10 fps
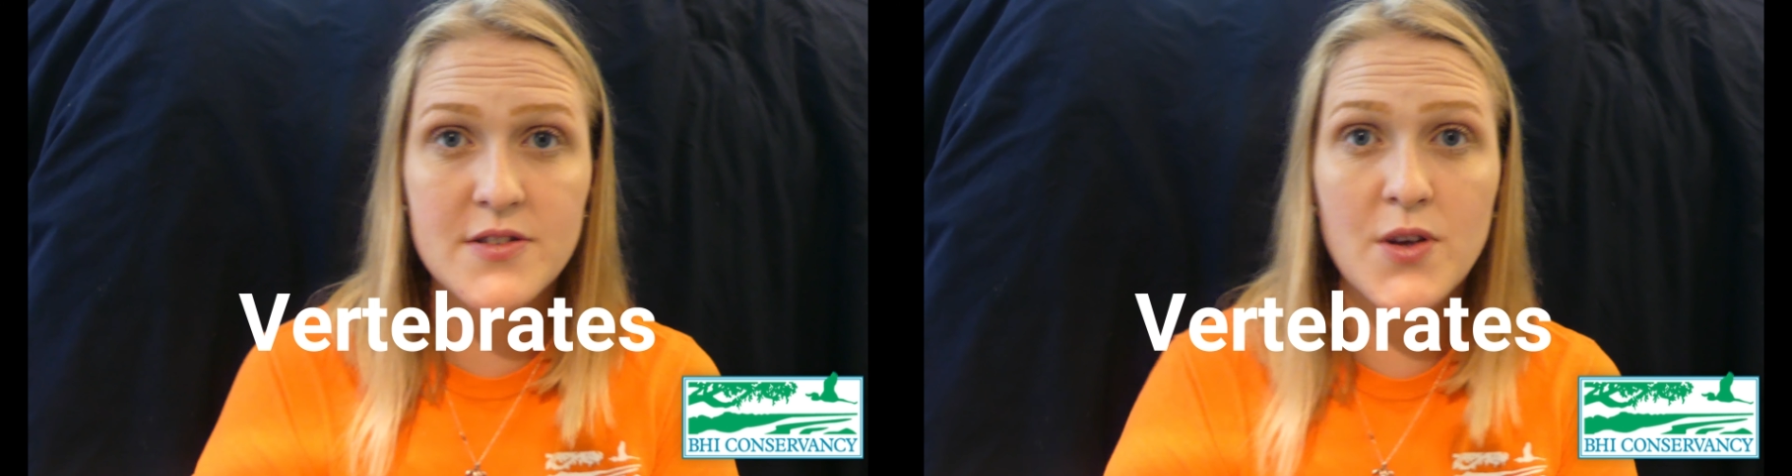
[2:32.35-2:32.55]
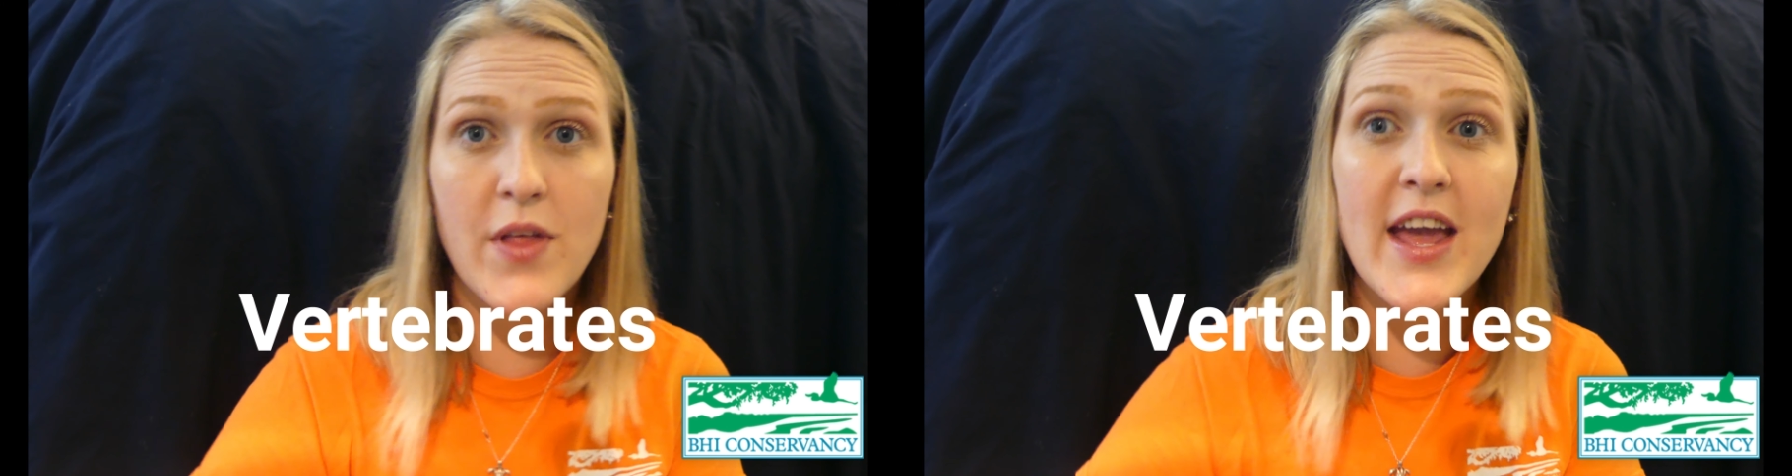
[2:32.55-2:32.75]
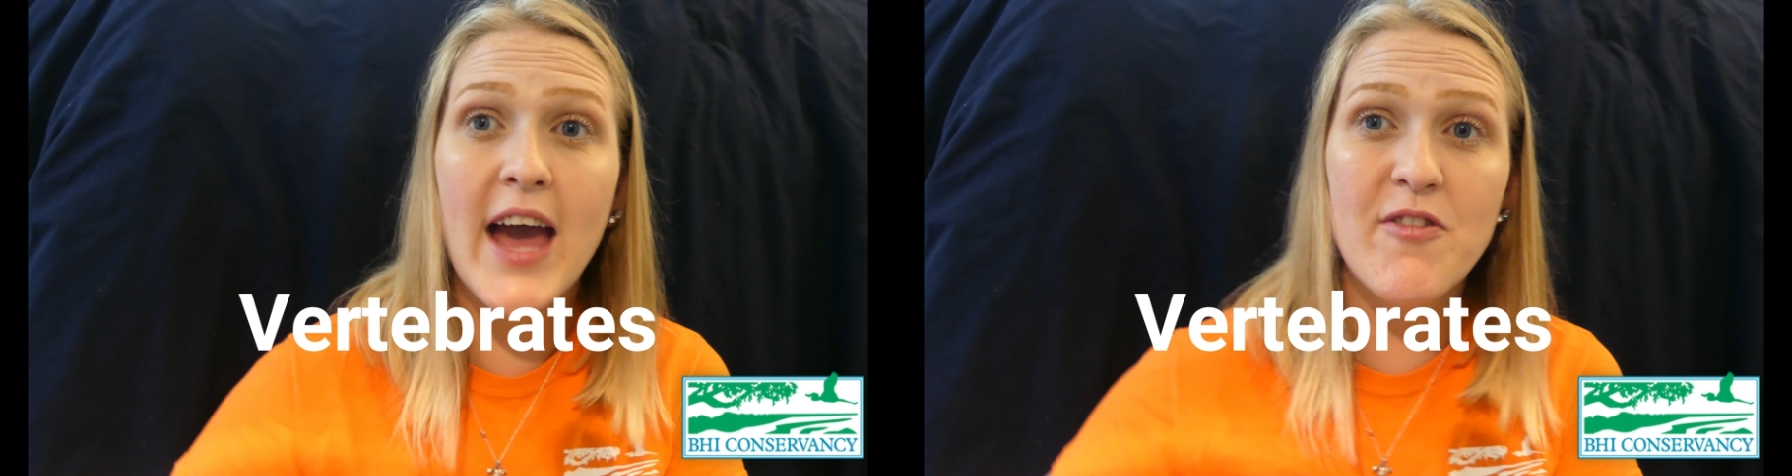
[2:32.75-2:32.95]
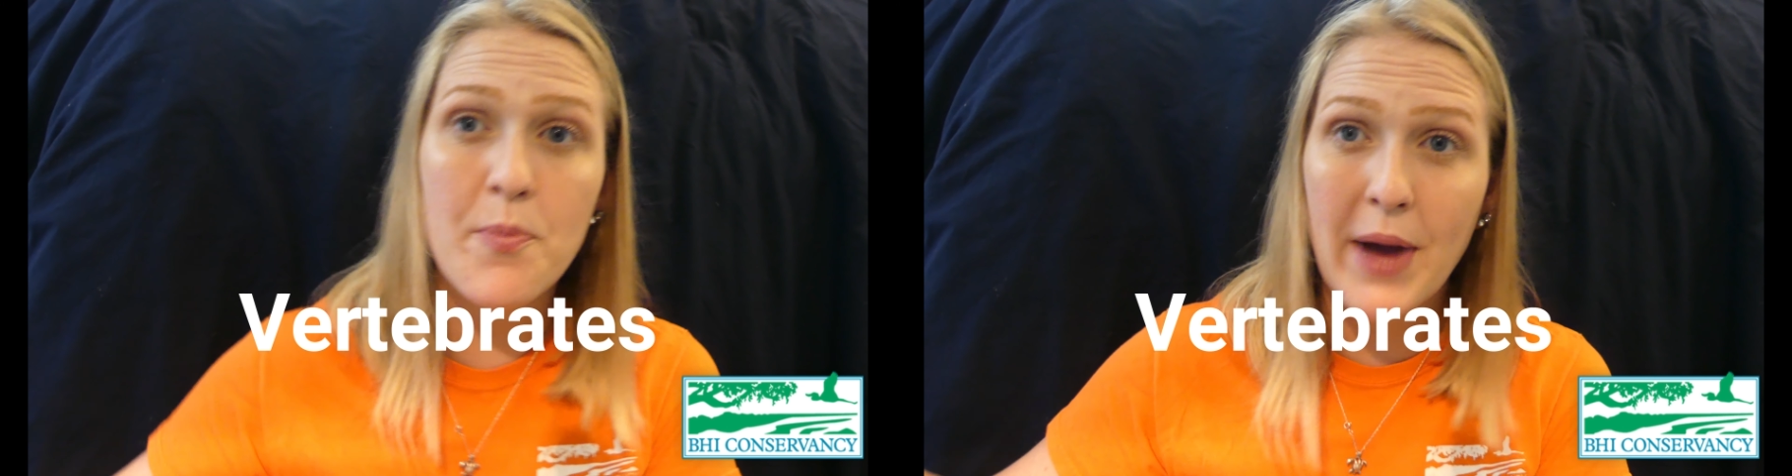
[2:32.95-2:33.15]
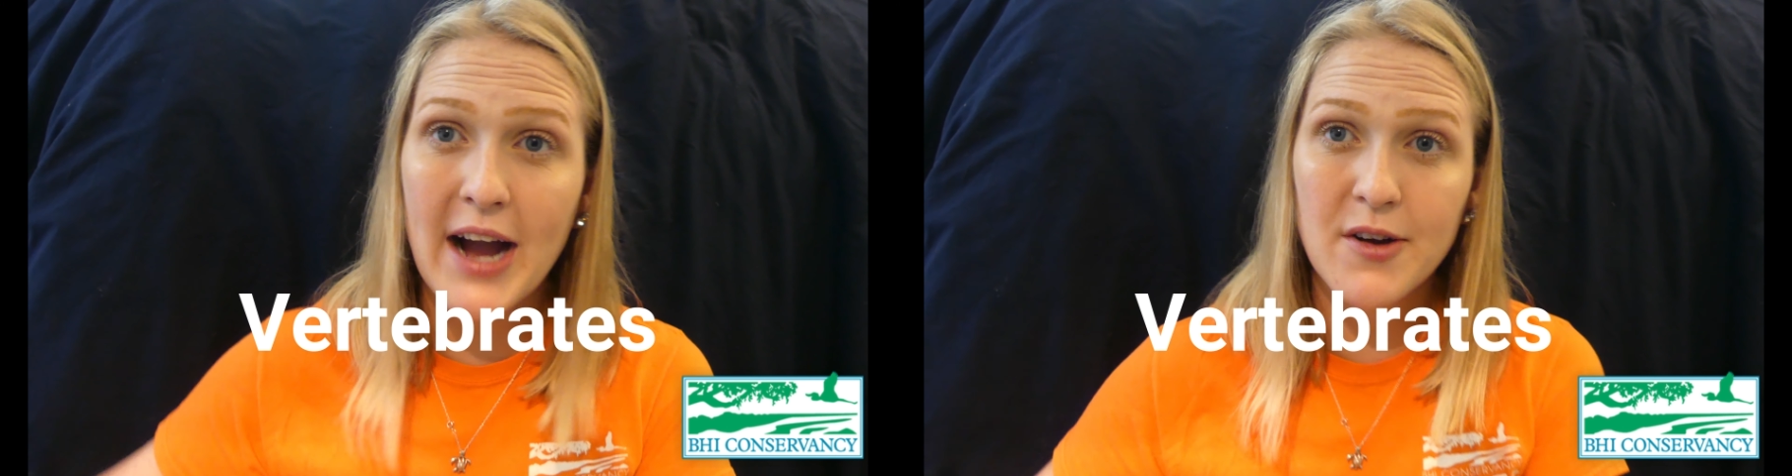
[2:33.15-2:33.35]
so they have a
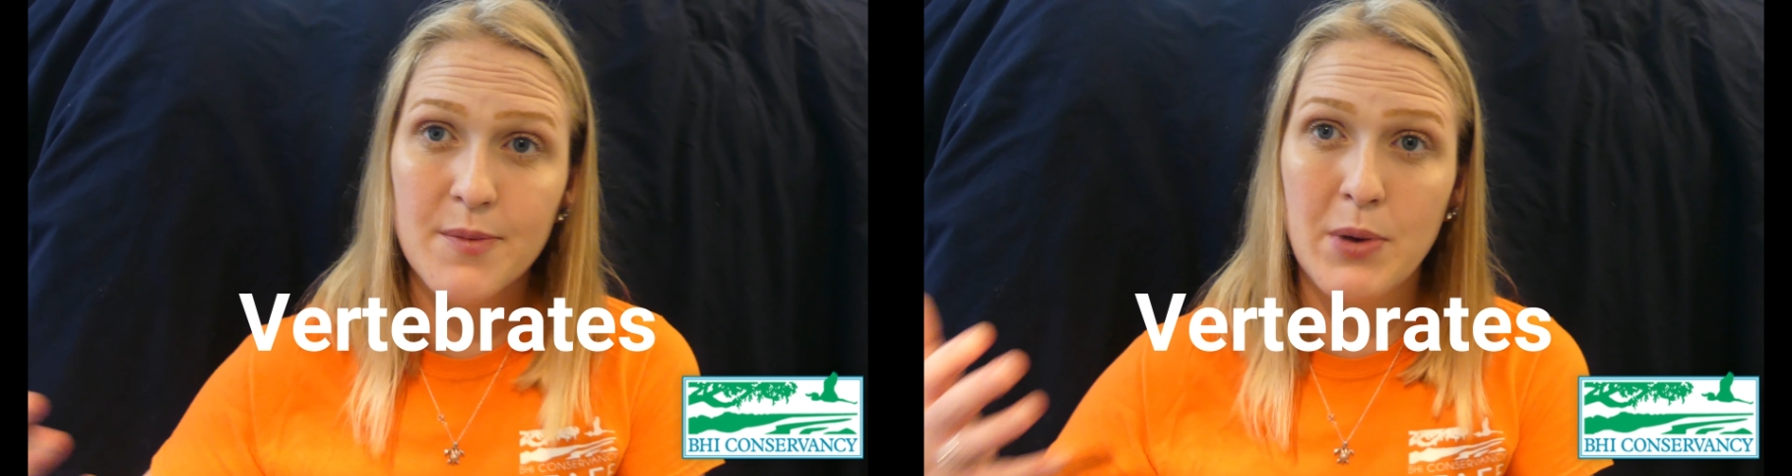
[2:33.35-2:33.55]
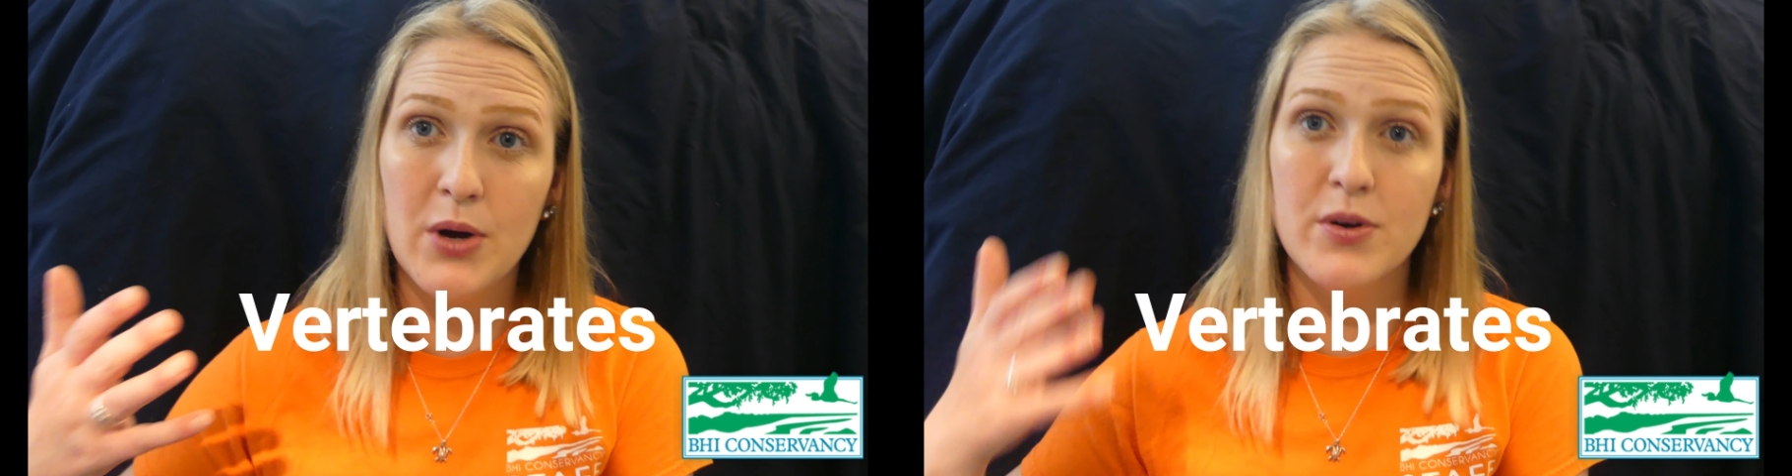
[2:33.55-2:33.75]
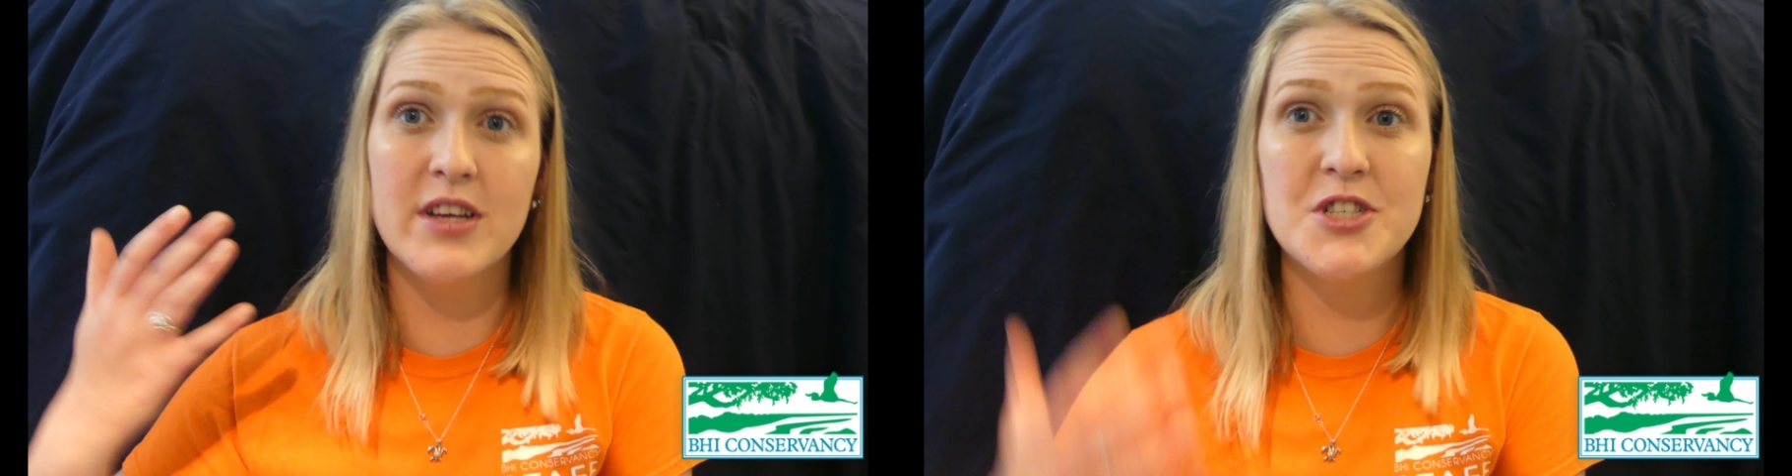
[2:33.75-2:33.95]
backbone